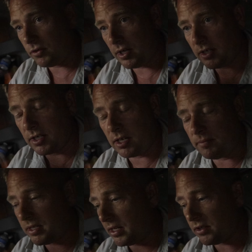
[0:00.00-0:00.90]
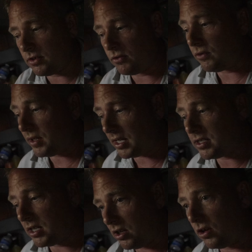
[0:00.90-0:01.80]
it as it comes out the store, and
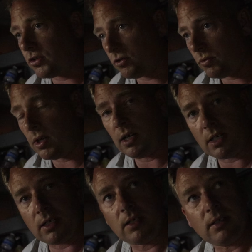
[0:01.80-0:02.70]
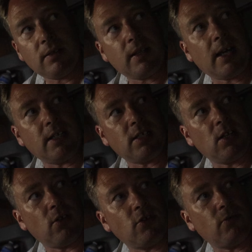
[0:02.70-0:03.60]
that's a lot of work. That is a
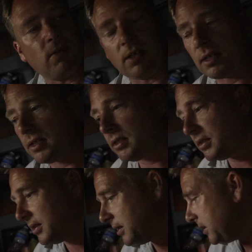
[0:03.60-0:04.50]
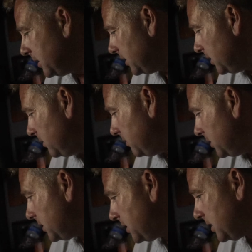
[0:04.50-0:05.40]
lot of work.
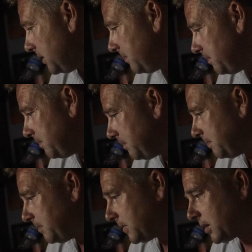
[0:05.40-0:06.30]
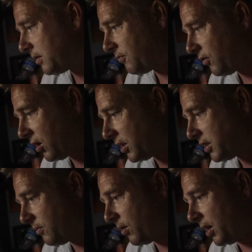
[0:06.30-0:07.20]
But
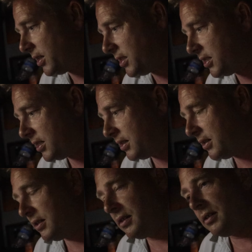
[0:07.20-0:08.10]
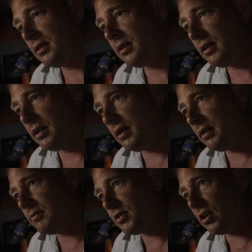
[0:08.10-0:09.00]
variety-wise,
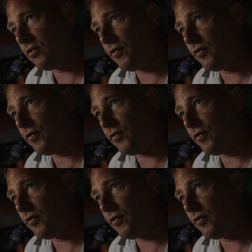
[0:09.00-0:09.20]
so